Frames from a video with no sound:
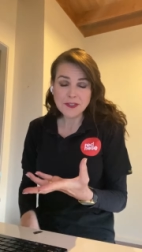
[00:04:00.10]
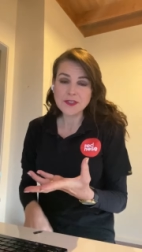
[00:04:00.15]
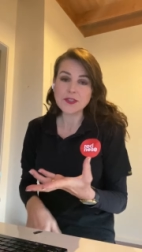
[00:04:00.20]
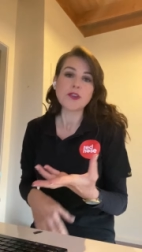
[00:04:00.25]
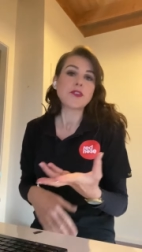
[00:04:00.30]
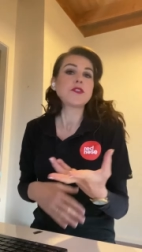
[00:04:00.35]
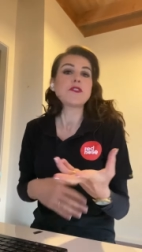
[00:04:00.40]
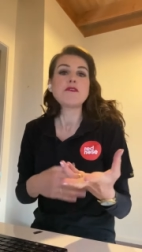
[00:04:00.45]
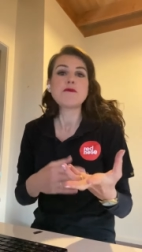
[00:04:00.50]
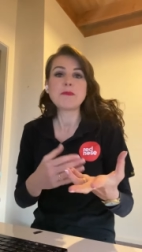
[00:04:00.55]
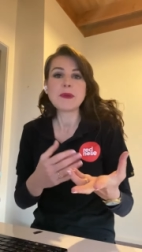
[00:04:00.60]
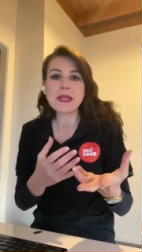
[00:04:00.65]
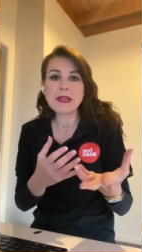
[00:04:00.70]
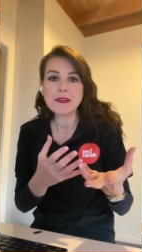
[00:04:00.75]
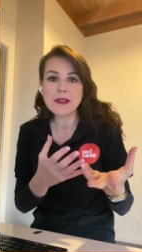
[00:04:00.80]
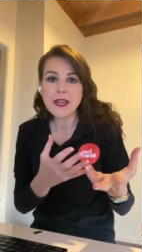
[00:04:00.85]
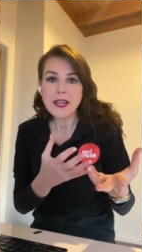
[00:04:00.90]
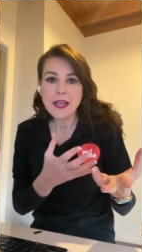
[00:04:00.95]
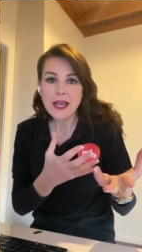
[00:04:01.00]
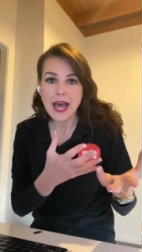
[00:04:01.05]
so you've
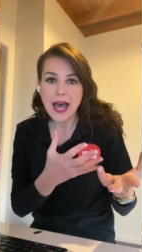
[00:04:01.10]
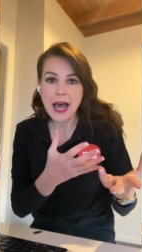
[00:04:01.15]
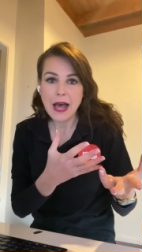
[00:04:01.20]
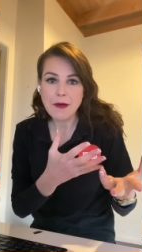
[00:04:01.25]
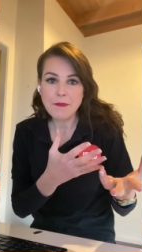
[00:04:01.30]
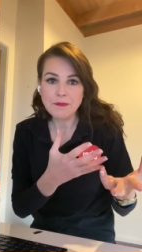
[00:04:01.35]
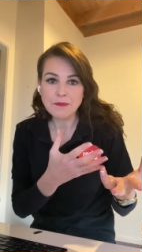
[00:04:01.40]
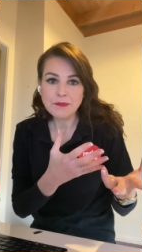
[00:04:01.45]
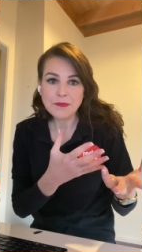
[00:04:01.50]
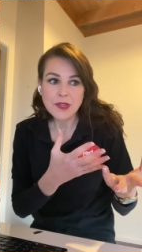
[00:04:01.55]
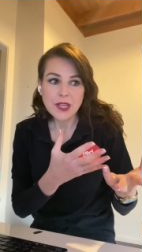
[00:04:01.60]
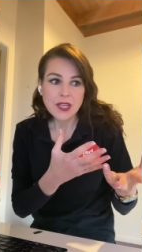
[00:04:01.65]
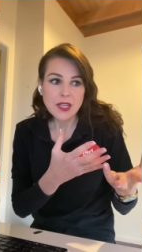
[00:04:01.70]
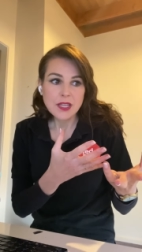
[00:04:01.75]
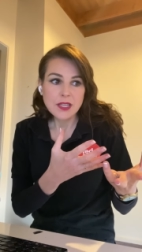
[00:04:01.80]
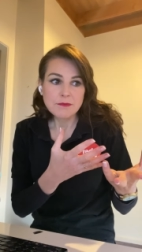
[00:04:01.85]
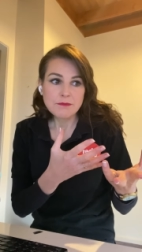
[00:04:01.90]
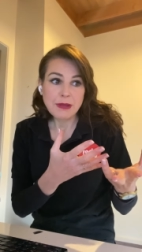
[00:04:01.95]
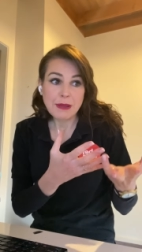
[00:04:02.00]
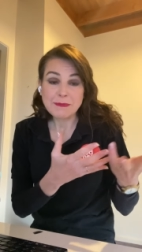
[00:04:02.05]
been, um,
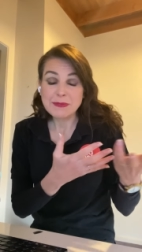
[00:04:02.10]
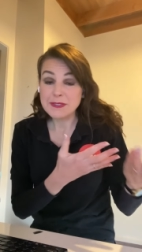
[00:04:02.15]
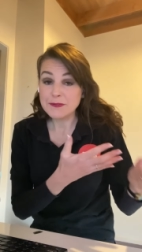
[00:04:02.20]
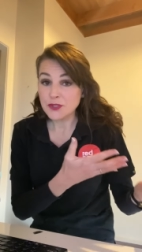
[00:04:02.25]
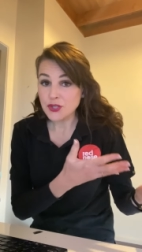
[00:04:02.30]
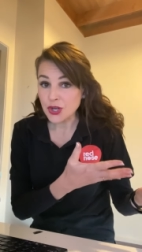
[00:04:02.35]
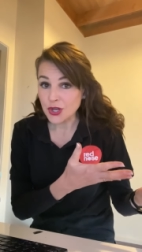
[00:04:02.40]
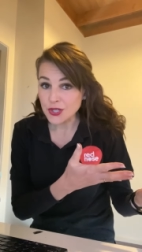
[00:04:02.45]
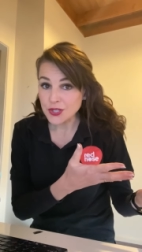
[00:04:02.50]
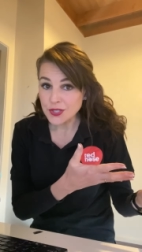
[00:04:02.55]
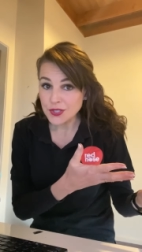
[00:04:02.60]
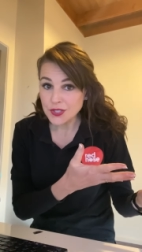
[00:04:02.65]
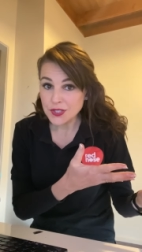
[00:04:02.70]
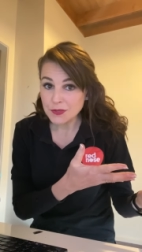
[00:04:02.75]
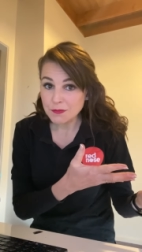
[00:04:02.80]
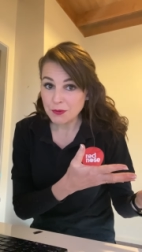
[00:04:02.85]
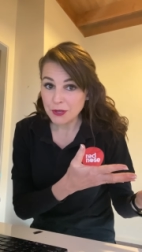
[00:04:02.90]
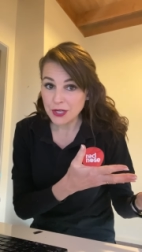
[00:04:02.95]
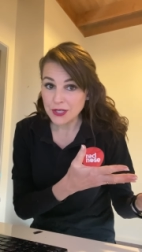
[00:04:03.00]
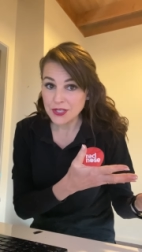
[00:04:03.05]
perhaps you've chosen
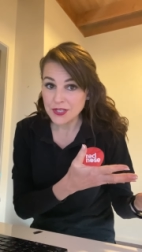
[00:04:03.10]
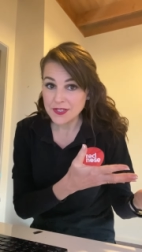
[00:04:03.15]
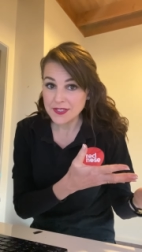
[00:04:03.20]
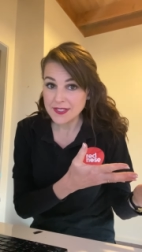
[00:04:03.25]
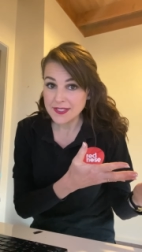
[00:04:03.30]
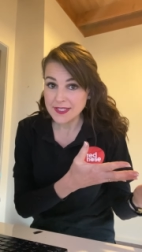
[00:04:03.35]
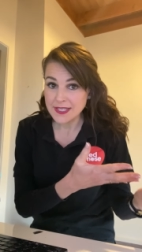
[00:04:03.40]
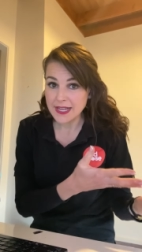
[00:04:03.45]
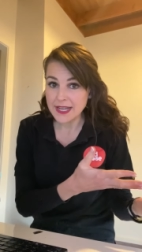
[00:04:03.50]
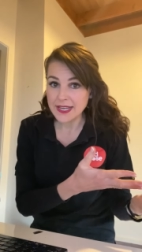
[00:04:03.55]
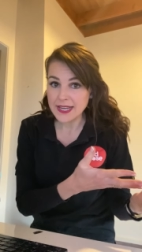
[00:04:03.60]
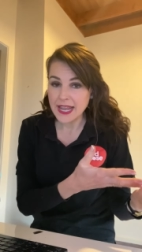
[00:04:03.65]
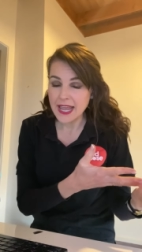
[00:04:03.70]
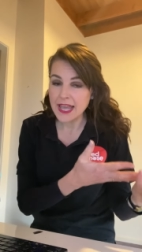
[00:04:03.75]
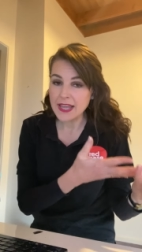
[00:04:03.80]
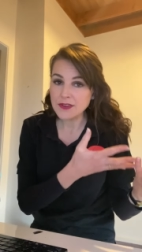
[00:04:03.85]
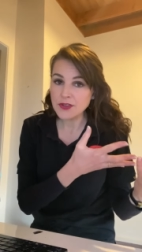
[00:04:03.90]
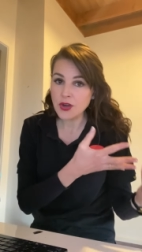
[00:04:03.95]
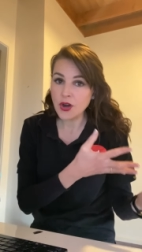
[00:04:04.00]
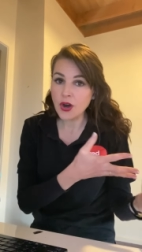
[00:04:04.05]
to purchase a
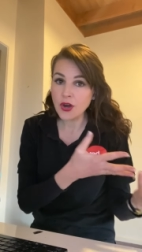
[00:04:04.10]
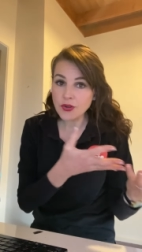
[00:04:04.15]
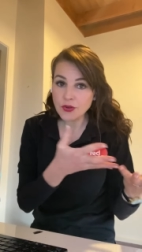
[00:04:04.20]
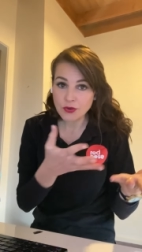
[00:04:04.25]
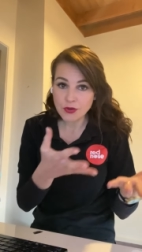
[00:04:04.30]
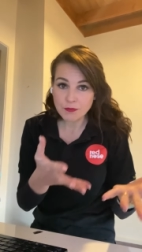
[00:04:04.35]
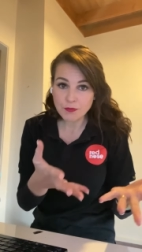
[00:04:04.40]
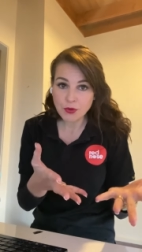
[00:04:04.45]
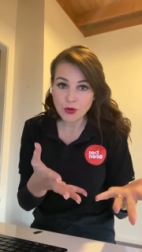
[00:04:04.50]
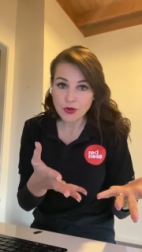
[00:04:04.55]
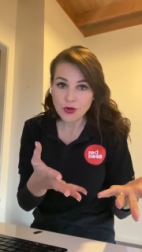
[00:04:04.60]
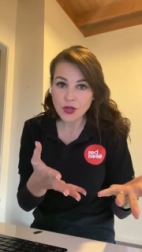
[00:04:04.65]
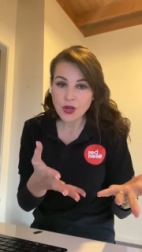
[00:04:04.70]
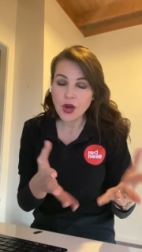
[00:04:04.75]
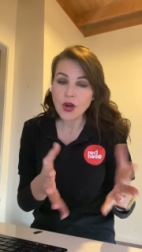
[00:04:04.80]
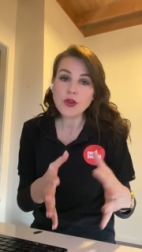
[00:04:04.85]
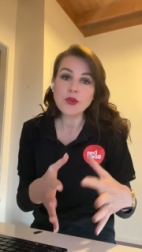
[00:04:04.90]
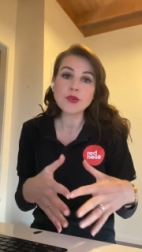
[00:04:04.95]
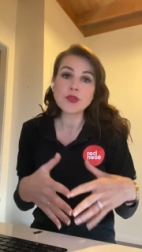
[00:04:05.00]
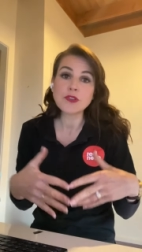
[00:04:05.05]
second-hand cot or a porta
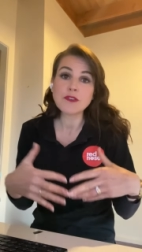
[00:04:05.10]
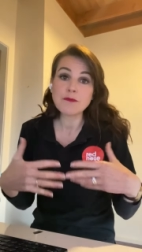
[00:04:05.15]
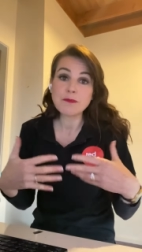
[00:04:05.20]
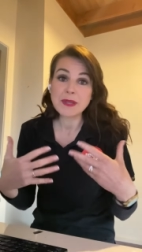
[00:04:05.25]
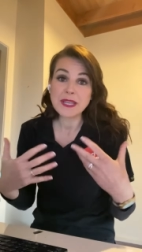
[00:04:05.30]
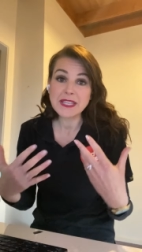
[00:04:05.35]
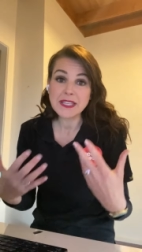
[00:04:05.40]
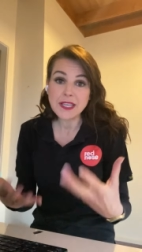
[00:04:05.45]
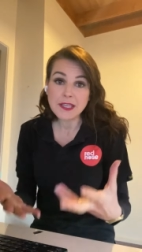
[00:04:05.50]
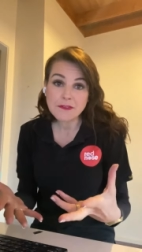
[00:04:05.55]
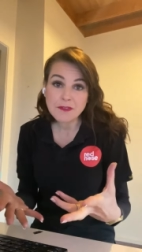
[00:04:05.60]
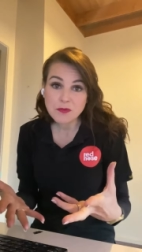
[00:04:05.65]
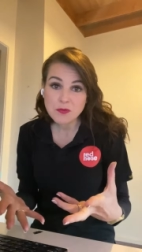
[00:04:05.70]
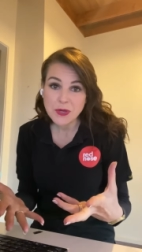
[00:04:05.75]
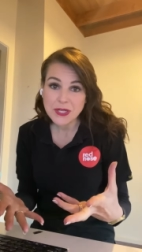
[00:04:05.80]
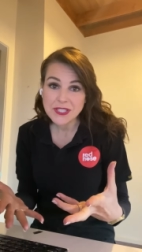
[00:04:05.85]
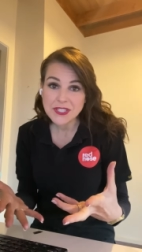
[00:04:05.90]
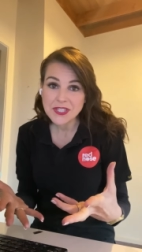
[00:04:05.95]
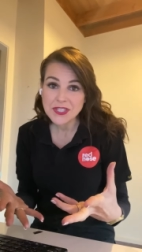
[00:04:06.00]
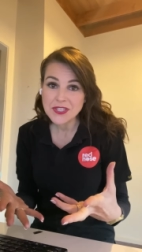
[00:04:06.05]
cot, or you've been given
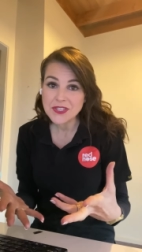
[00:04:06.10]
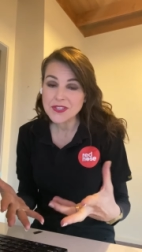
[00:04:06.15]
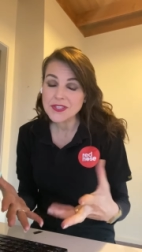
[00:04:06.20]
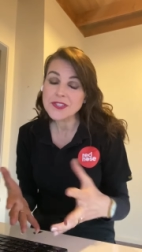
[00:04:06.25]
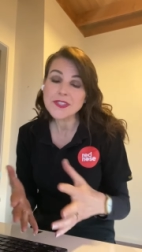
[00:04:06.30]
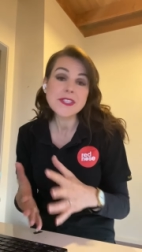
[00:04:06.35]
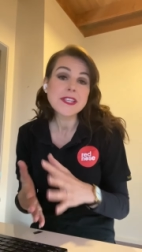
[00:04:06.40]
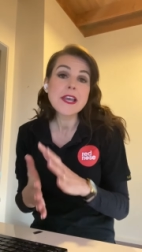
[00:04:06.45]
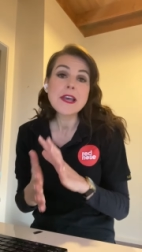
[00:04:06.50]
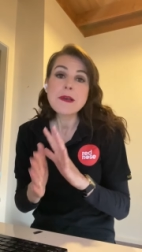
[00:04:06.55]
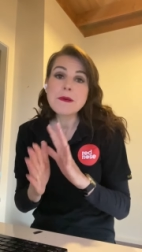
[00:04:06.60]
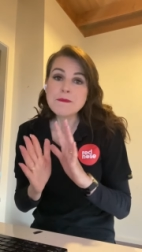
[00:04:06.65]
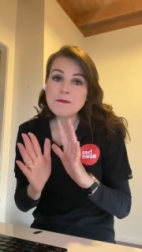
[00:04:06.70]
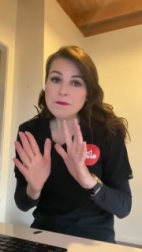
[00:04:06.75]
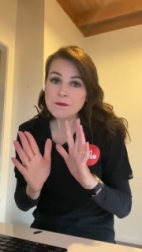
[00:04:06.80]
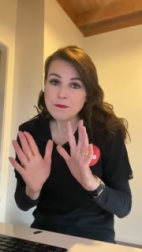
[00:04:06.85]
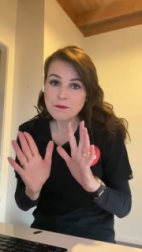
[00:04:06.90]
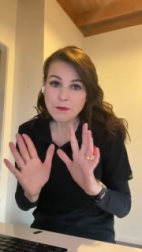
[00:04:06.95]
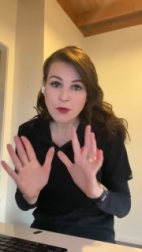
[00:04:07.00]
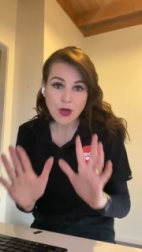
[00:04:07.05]
one to use,
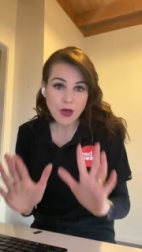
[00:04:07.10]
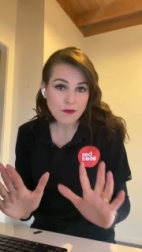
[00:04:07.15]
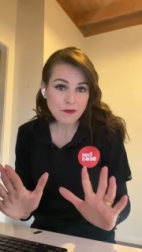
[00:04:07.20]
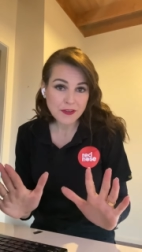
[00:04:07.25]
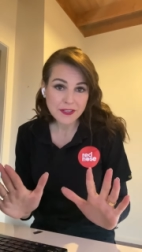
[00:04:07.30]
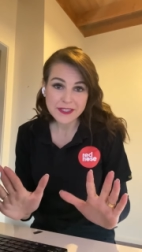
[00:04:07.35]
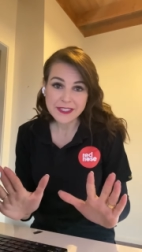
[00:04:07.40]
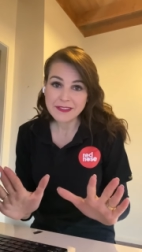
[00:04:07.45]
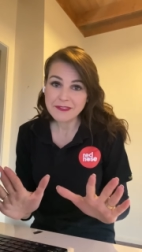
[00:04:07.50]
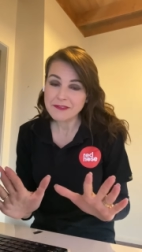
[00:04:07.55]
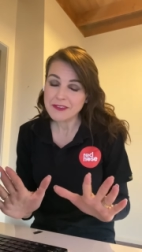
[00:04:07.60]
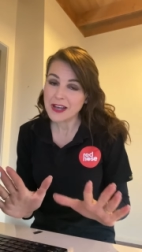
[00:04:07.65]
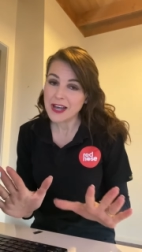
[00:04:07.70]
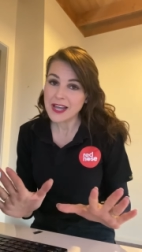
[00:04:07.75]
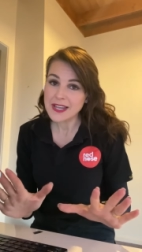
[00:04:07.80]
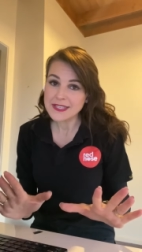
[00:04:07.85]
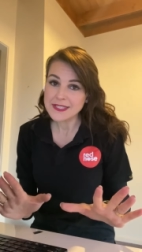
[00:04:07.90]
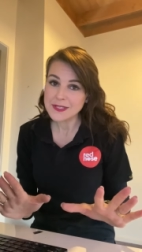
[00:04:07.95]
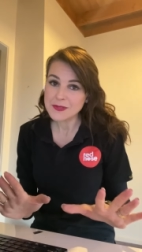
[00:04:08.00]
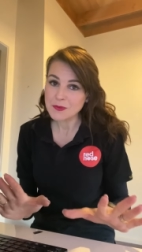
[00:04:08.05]
perfectly
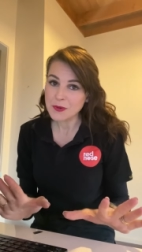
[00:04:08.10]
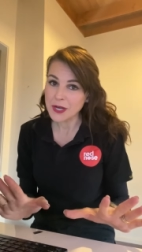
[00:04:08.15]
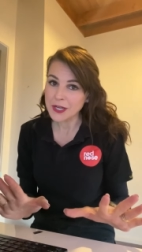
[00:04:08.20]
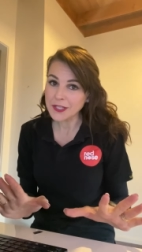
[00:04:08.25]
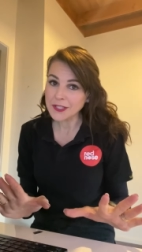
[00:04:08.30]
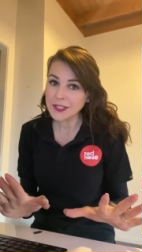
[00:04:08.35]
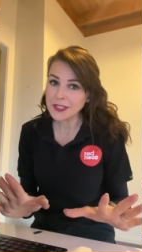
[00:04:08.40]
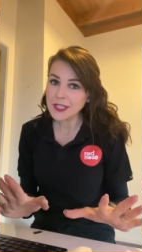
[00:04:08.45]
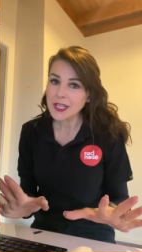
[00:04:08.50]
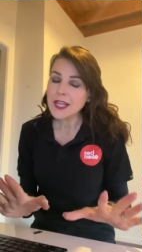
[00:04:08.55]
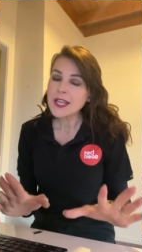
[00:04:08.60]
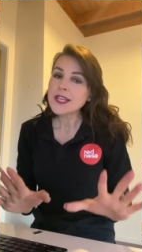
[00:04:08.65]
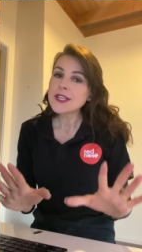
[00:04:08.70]
fine as well.